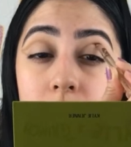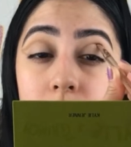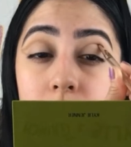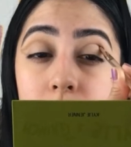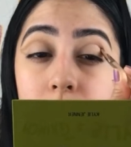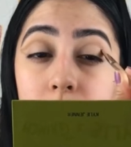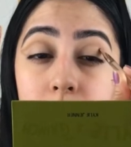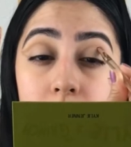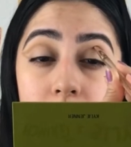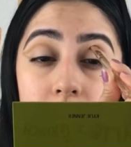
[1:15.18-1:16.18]
Remember,
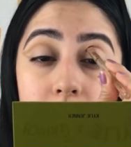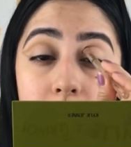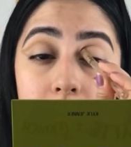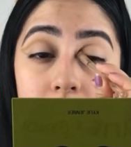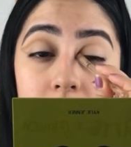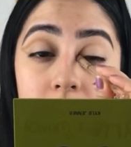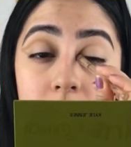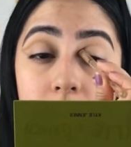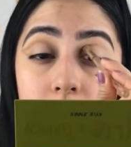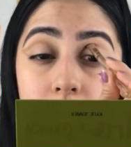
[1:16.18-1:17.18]
it's based
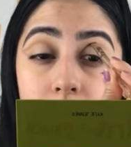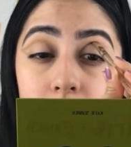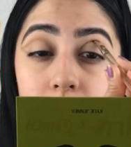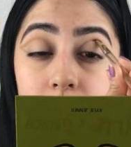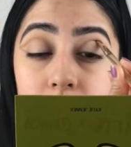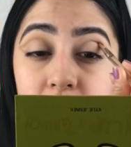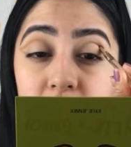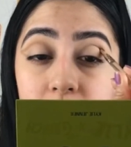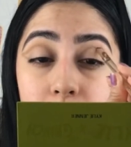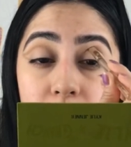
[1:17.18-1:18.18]
on the
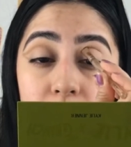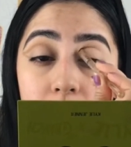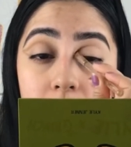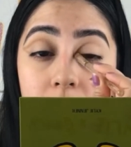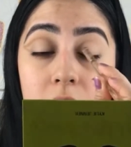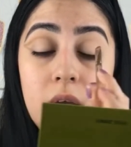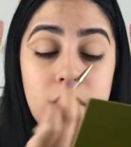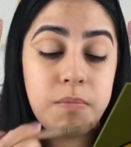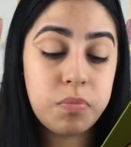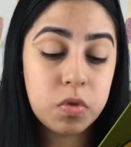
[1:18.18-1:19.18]
shape of your eye,
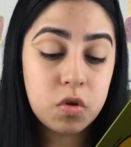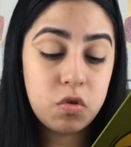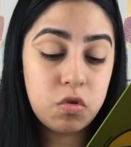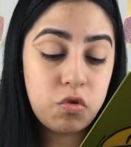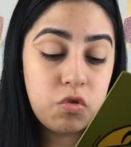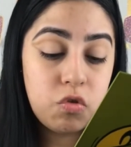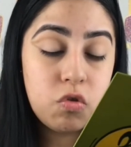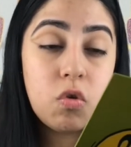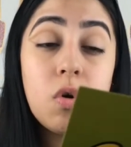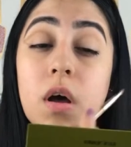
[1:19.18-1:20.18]
so just
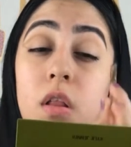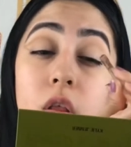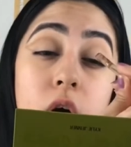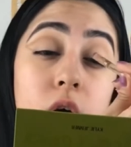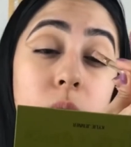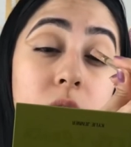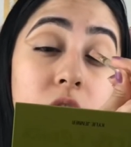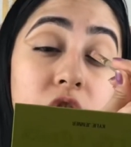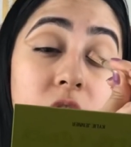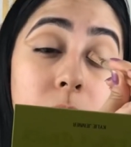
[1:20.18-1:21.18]
go along with
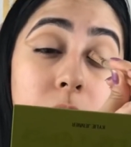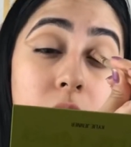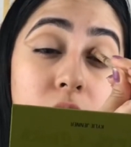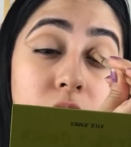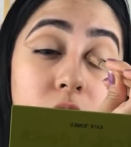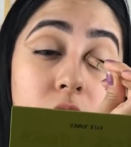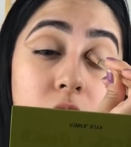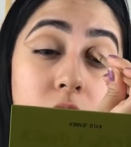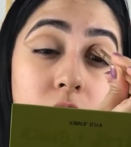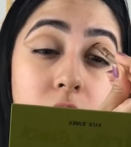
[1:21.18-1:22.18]
the shape of
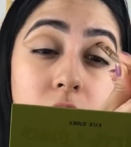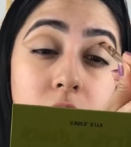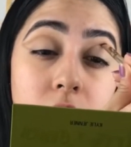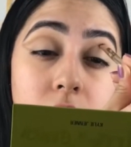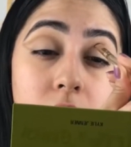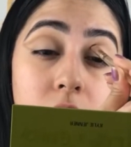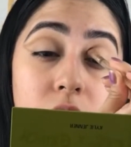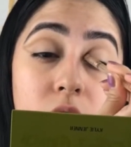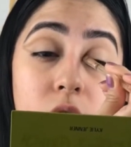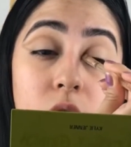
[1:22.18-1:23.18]
your
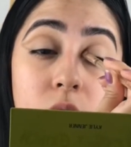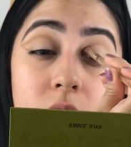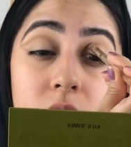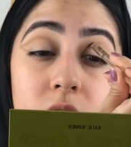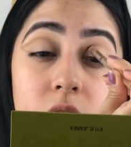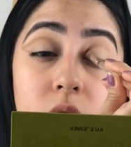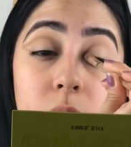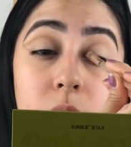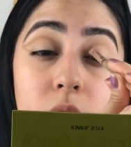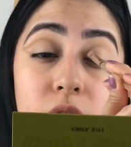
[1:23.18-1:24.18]
crease. So I'm
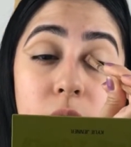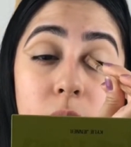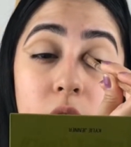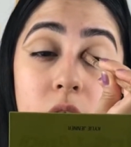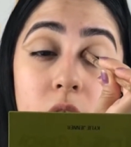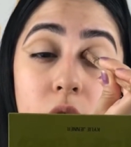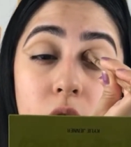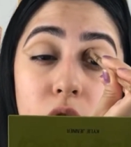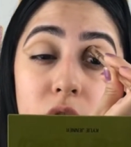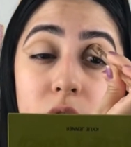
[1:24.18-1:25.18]
going from the inner
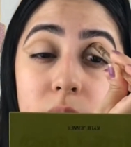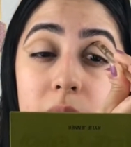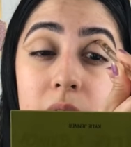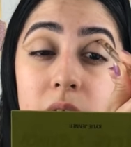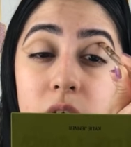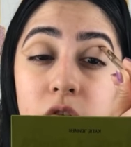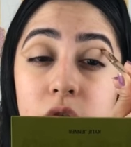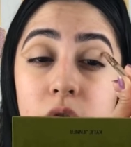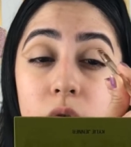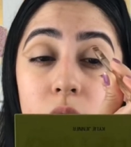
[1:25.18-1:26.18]
corner of my eye
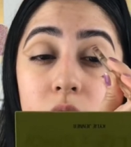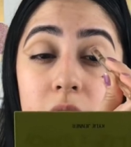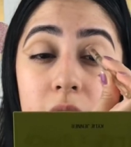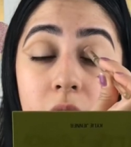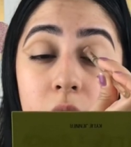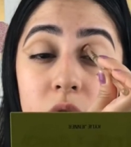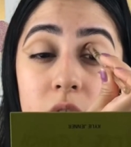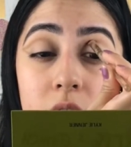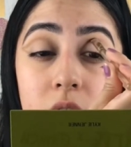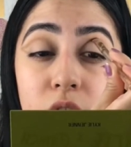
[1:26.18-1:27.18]
to the
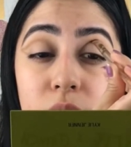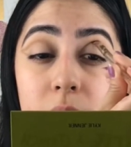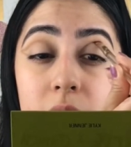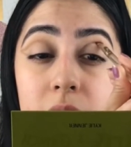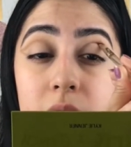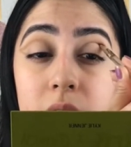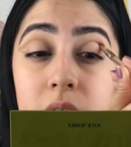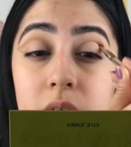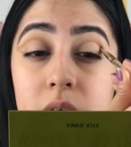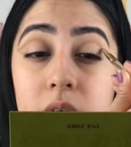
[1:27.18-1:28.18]
outside of my
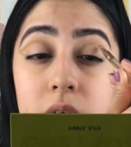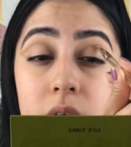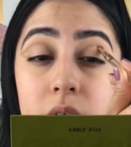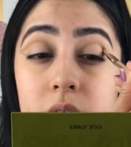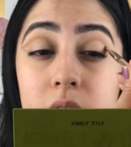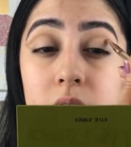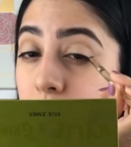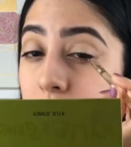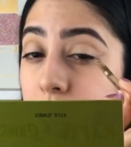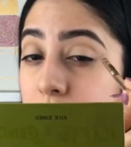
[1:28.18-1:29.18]
eye
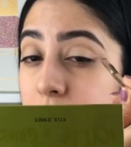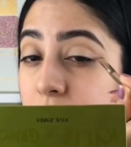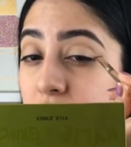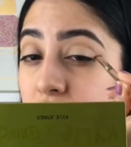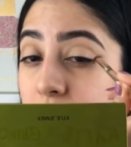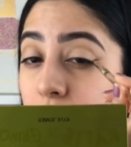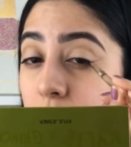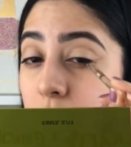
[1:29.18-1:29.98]
and finish it